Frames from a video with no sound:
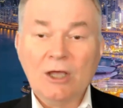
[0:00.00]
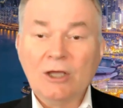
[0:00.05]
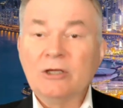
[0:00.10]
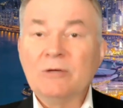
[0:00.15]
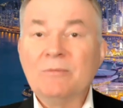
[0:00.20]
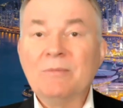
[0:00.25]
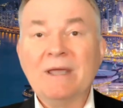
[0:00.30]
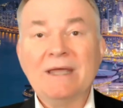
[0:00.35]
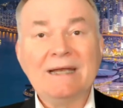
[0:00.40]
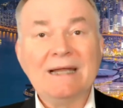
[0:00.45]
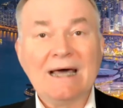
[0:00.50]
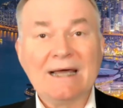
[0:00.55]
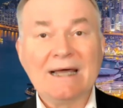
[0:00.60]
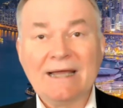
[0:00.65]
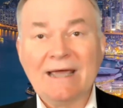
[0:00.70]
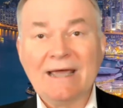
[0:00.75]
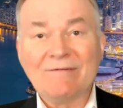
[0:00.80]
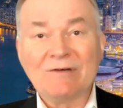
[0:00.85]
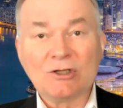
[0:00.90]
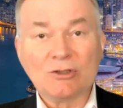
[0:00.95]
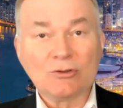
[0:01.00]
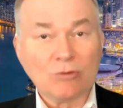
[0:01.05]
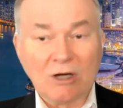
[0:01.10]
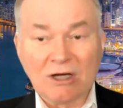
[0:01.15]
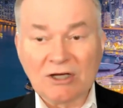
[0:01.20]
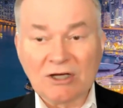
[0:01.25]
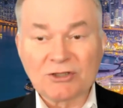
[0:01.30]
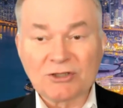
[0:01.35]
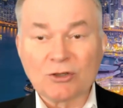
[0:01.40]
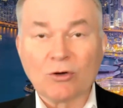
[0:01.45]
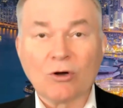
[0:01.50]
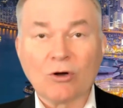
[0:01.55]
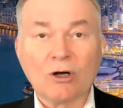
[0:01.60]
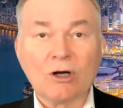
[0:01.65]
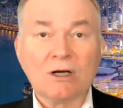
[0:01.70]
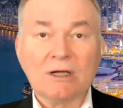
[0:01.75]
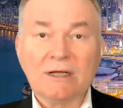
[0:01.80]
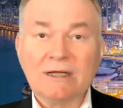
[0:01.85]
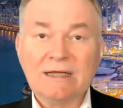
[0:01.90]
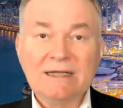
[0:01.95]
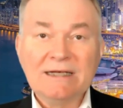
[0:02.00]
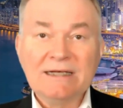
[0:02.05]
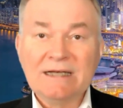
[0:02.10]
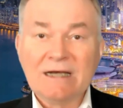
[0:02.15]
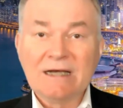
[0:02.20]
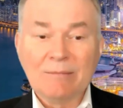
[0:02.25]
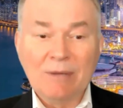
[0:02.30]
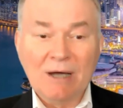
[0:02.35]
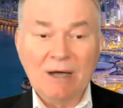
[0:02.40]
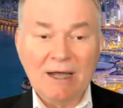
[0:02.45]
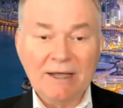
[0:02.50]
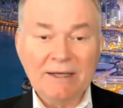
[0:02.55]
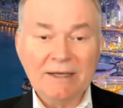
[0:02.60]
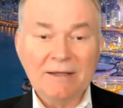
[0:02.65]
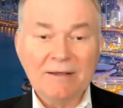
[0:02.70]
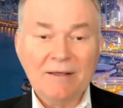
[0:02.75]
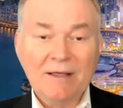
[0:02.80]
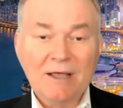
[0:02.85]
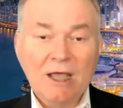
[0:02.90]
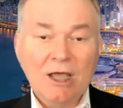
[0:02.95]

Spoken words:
You may not have a drugstore nearby.